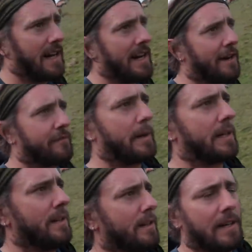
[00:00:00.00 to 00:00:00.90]
I have
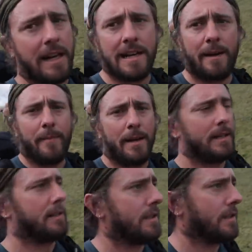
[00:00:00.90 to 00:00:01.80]
been, I am.
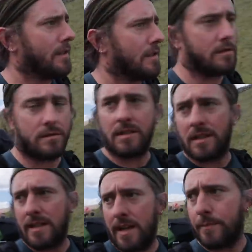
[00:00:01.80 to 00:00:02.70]
You
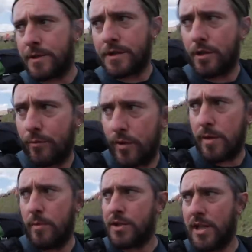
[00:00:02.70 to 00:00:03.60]
can get them to do
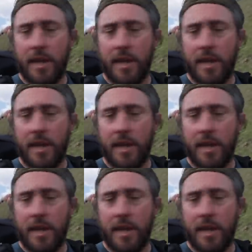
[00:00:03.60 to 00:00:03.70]
pretty much